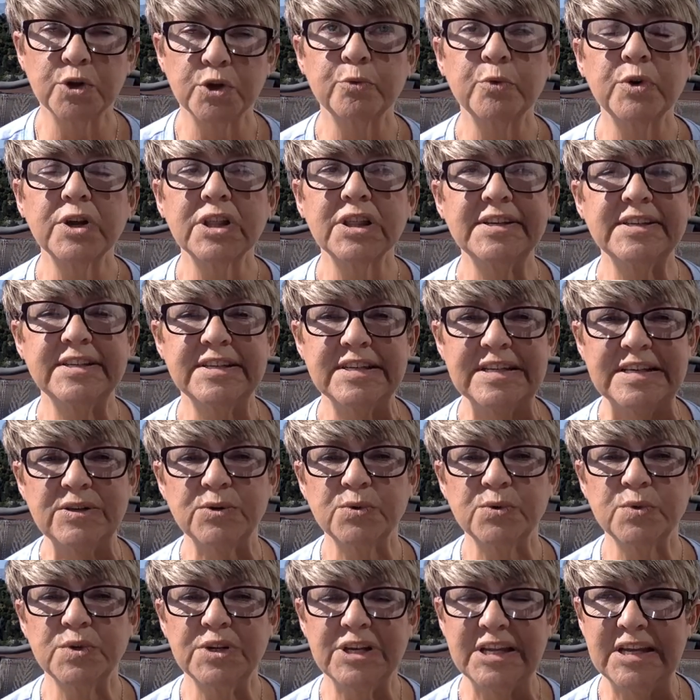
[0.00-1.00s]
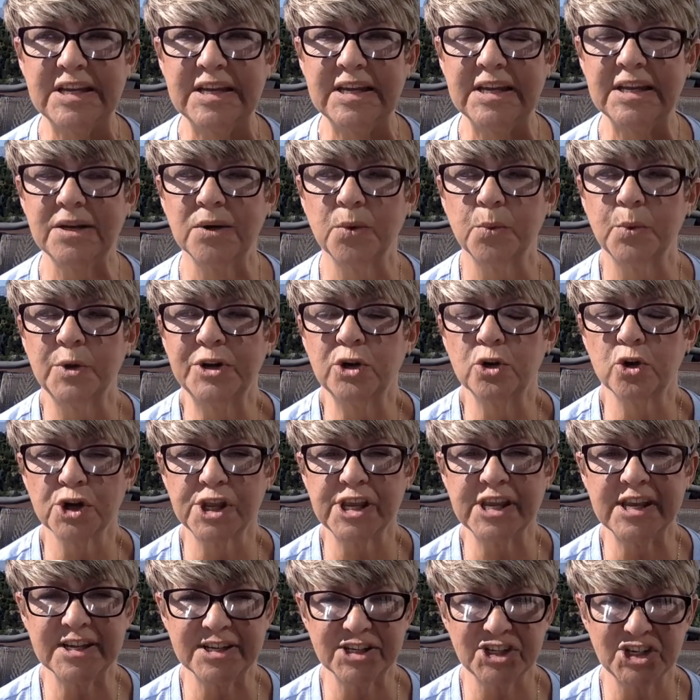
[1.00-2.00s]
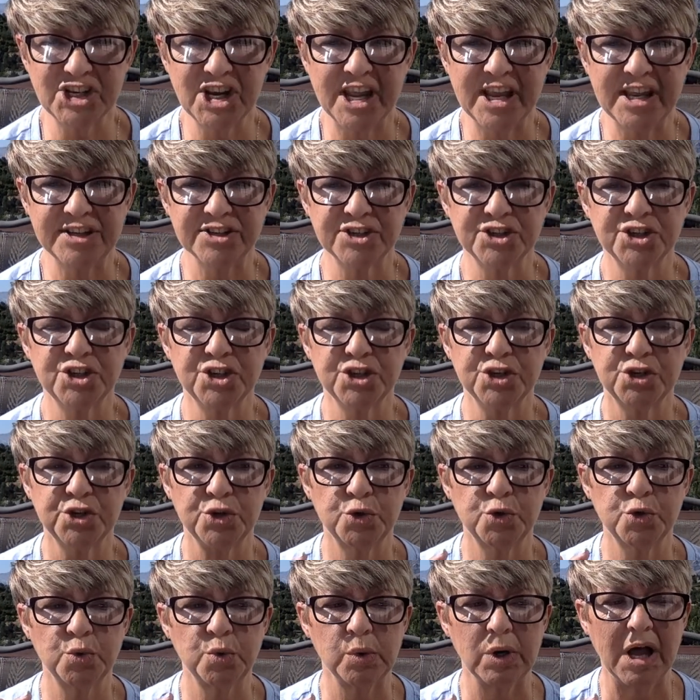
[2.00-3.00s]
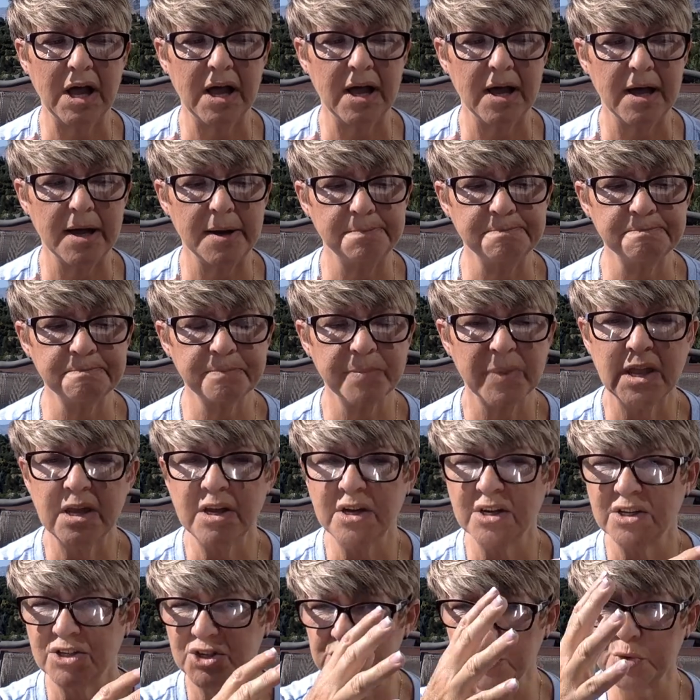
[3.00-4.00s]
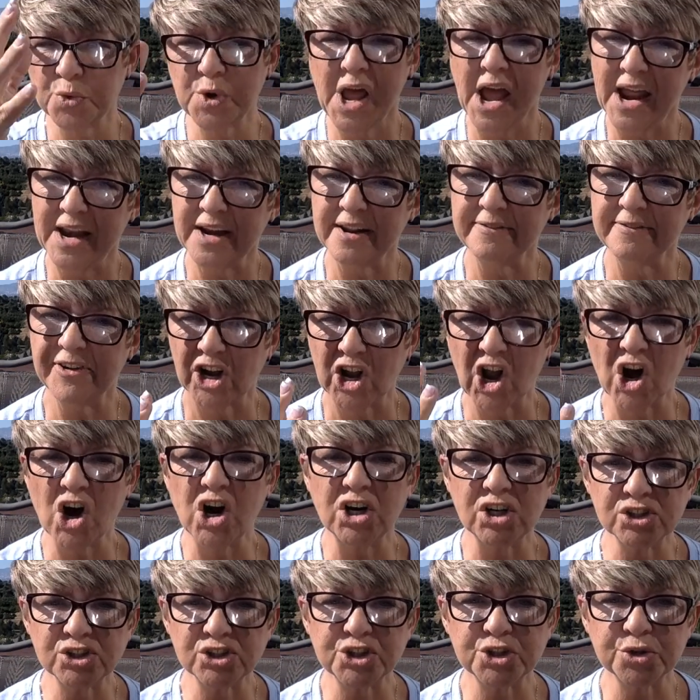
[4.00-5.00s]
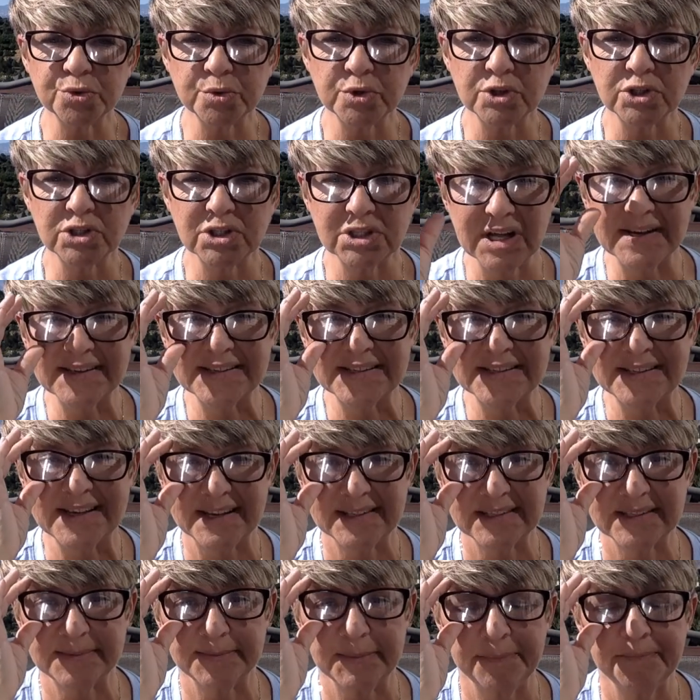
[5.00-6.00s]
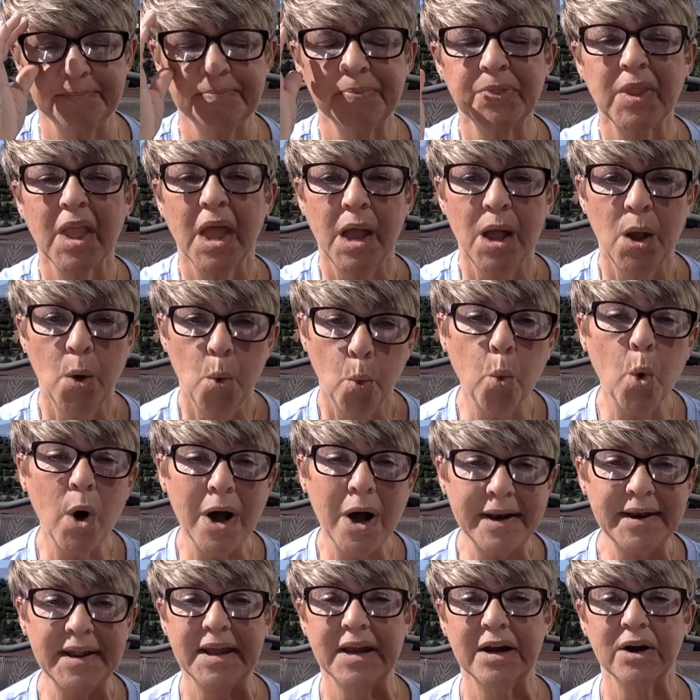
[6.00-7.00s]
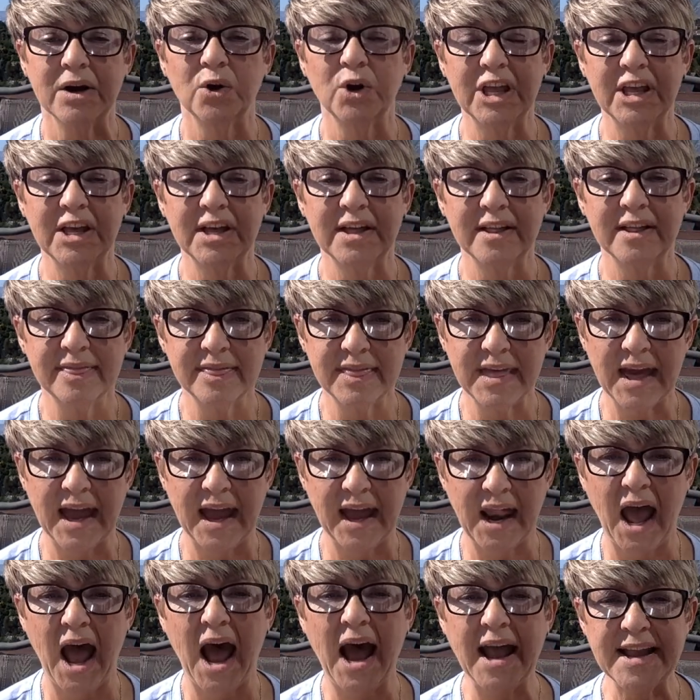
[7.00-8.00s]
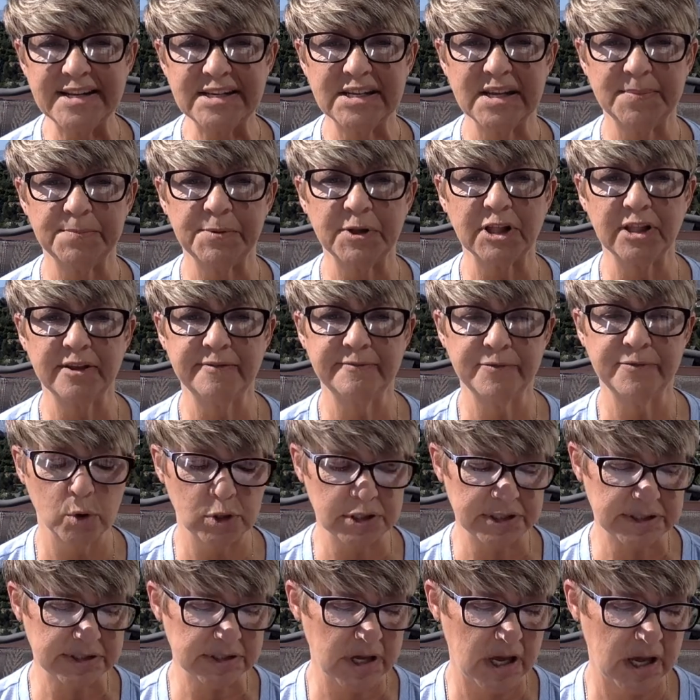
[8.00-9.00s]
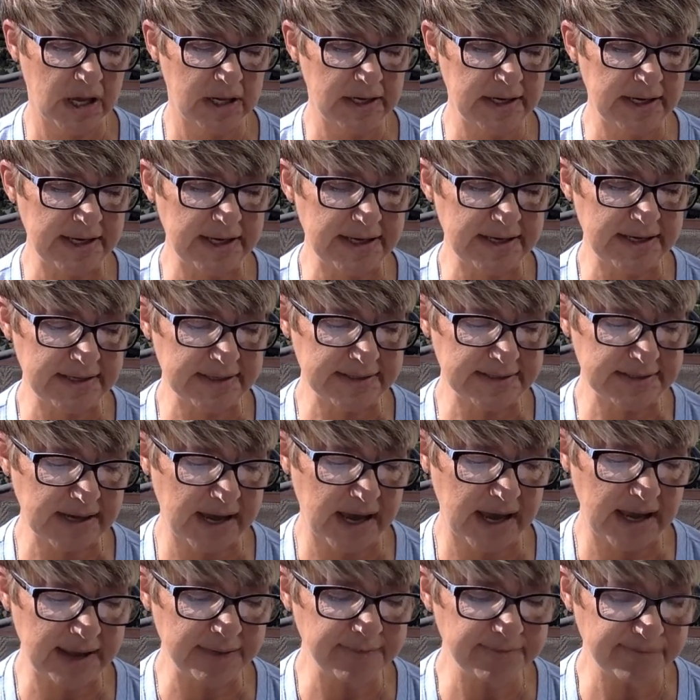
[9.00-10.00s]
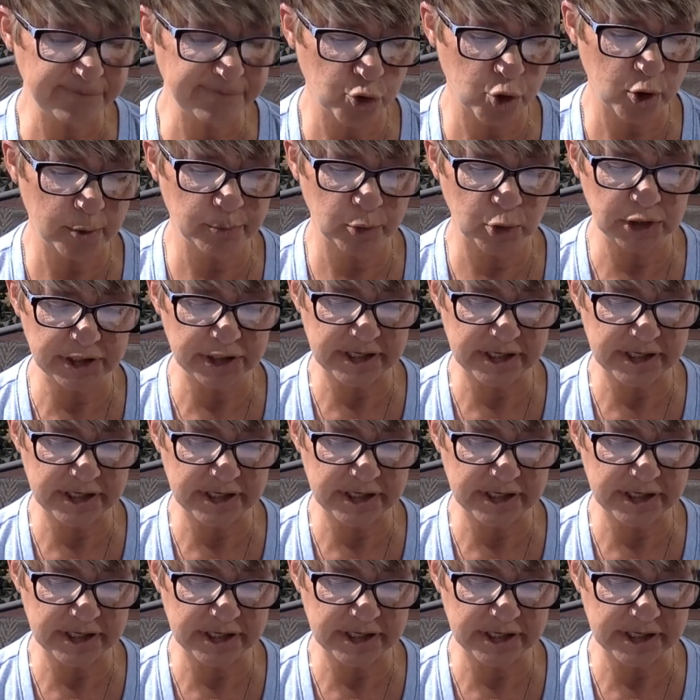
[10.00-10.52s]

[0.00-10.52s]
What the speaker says: you really do need, when you're looking at change, to do kind of a cultural assessment. One area that I typically focus on is informal